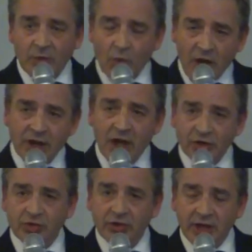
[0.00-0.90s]

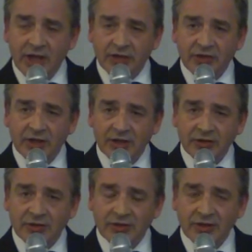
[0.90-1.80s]
100 years
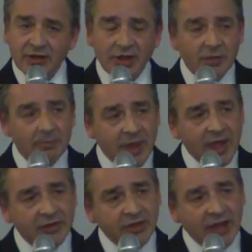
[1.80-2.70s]
is,
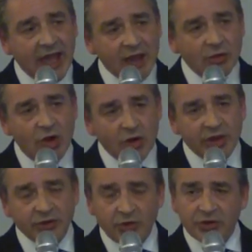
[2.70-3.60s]
compared to how long
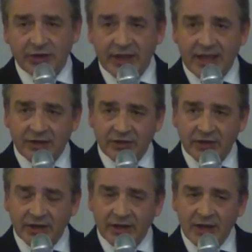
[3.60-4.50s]
it took to get us
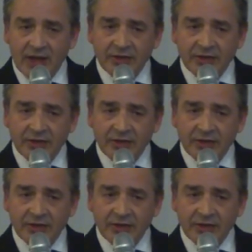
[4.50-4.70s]
here,